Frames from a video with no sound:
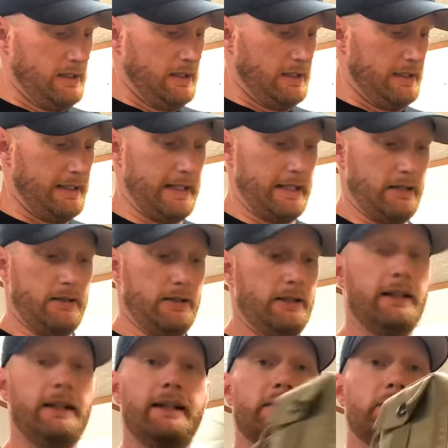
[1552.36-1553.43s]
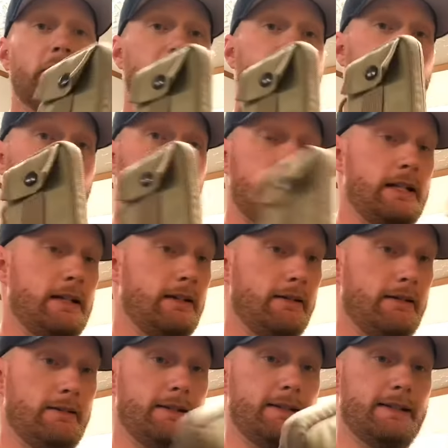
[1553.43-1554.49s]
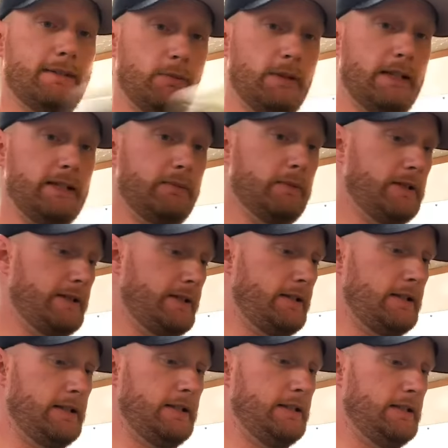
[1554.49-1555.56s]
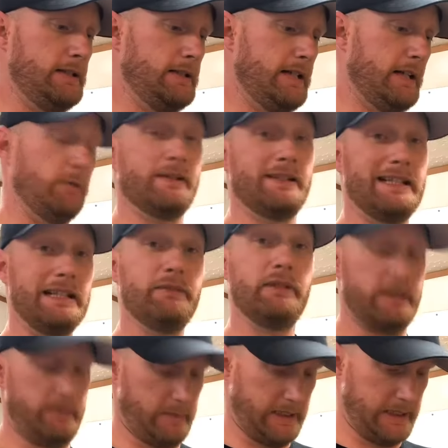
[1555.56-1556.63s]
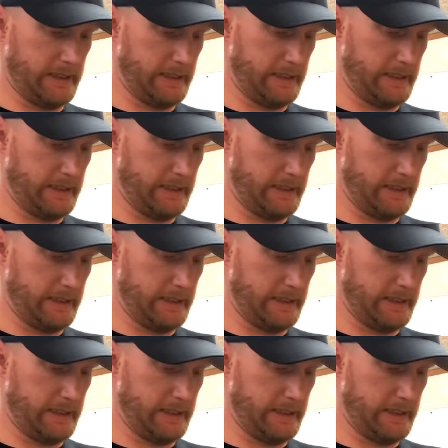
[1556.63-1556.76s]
Now it is military. This one is military. It was given to me.